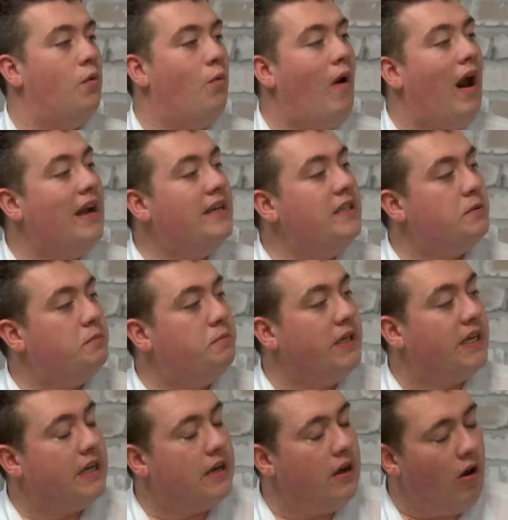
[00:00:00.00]
the White,
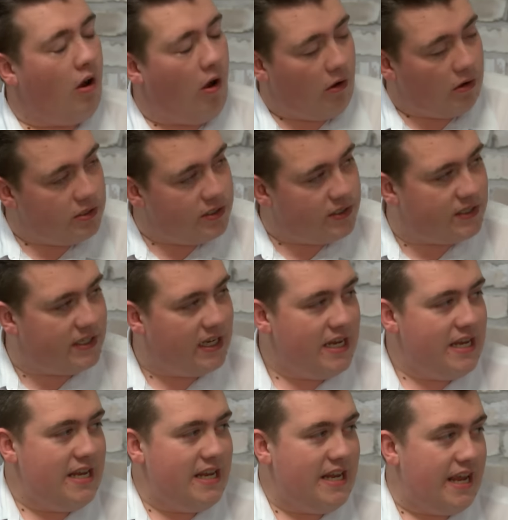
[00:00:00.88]

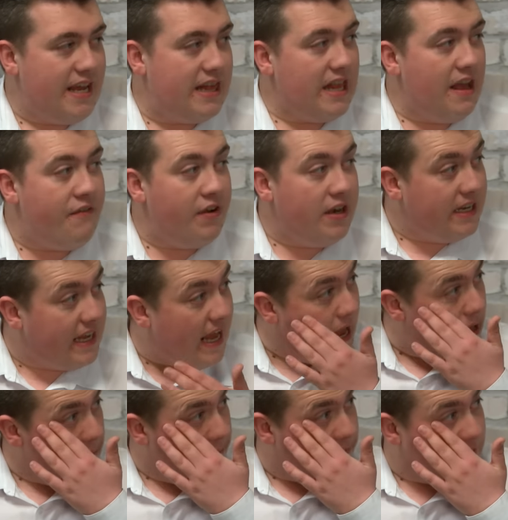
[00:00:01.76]
because 11
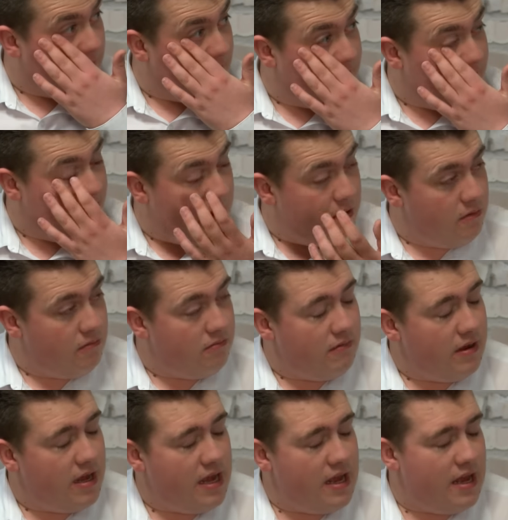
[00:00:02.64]
games in
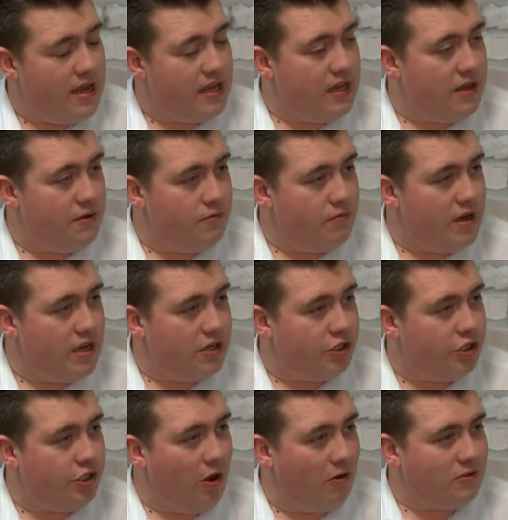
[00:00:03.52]
now, you were
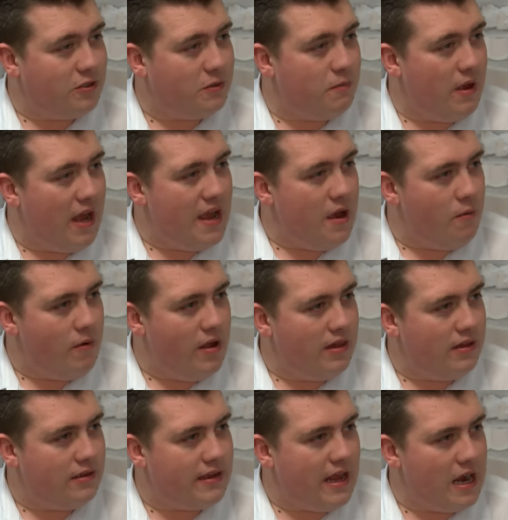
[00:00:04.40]
shocked by how
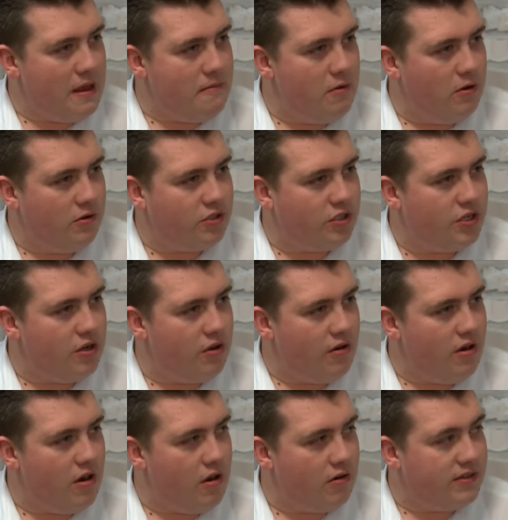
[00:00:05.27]
well Gary Monk's
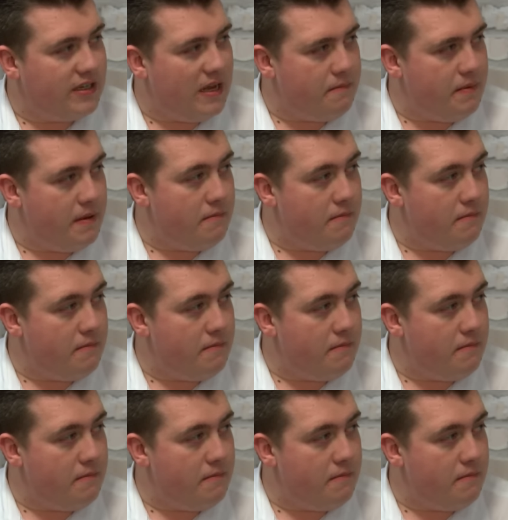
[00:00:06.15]
done, or is it